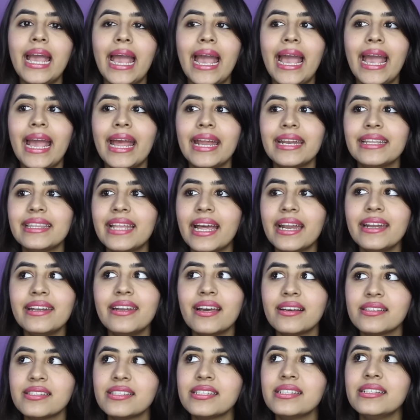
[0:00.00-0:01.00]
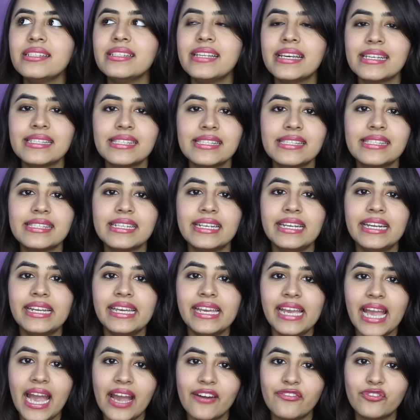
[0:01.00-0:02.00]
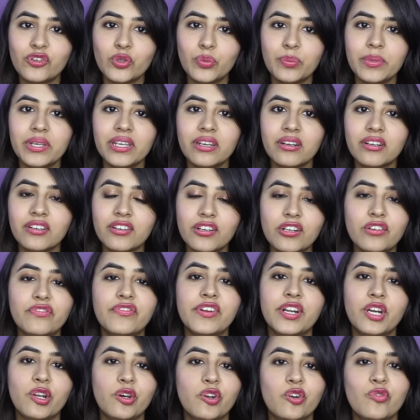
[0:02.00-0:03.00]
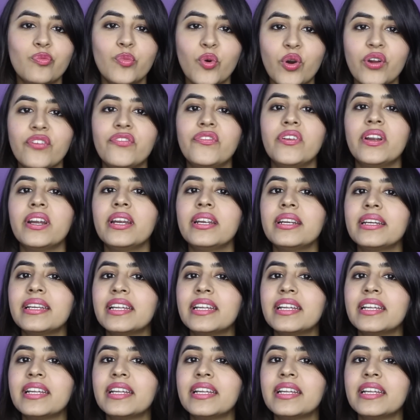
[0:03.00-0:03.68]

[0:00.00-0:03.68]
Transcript: And that doesn't necessarily have to be a girlfriend or a boyfriend.